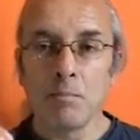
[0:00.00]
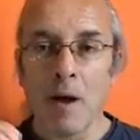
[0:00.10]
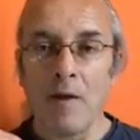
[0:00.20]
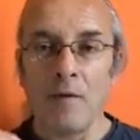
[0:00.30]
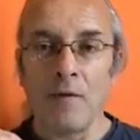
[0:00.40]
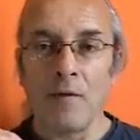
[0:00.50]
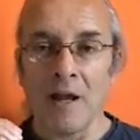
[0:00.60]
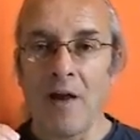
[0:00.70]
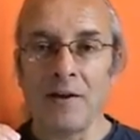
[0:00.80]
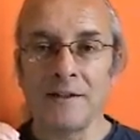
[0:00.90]
But the
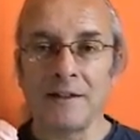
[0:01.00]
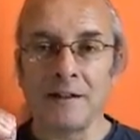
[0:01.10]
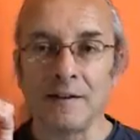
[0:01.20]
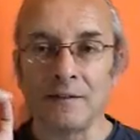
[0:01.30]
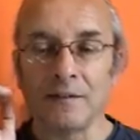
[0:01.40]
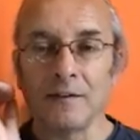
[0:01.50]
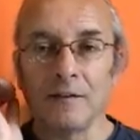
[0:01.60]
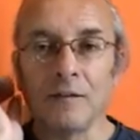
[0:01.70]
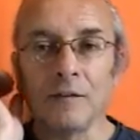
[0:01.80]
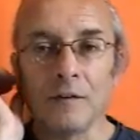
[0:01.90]
reality is
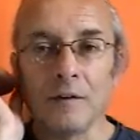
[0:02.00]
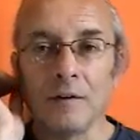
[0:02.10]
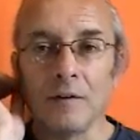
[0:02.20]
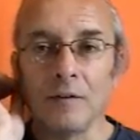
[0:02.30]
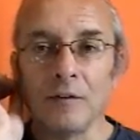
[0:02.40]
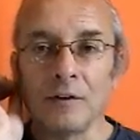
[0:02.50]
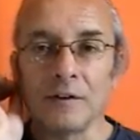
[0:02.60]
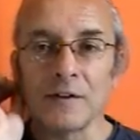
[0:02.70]
there